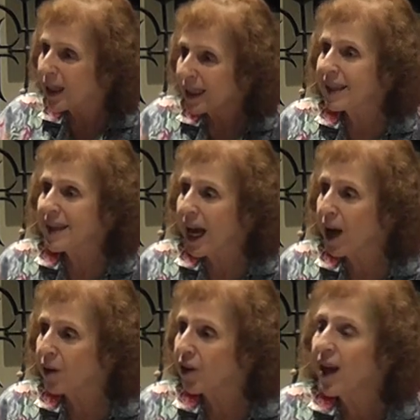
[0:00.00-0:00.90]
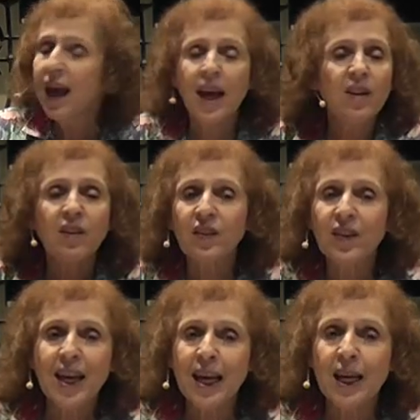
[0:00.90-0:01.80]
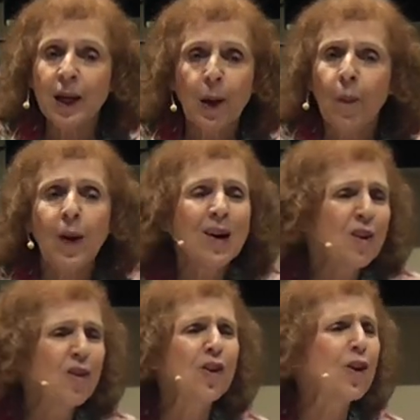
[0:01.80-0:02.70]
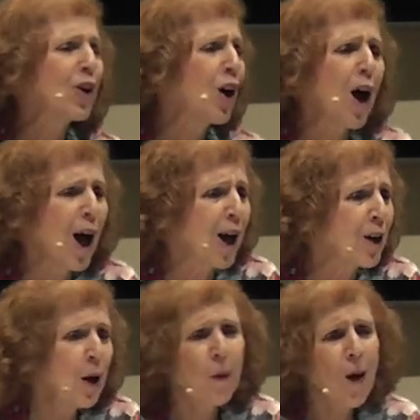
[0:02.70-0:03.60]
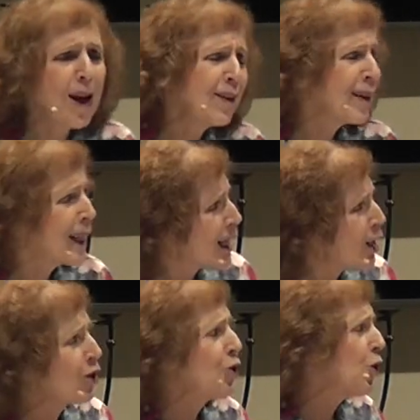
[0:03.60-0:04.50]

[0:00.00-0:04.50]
and doubt, and to say, Where's your God? Why is he letting you